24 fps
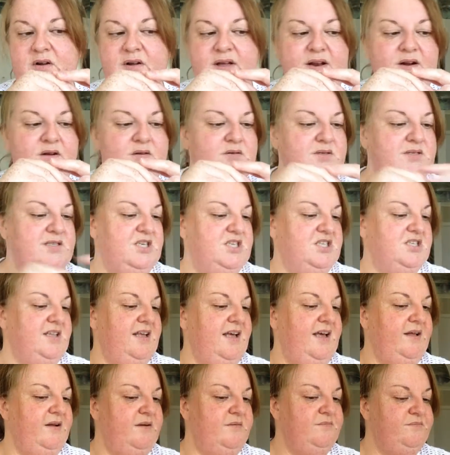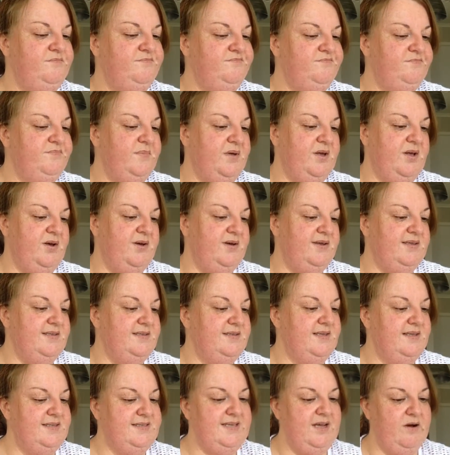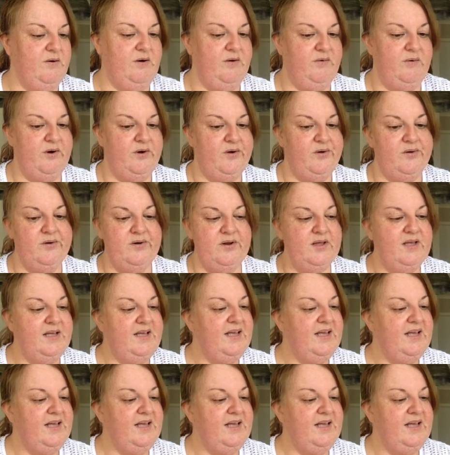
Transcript: and I'll stitch that because that's how I roll.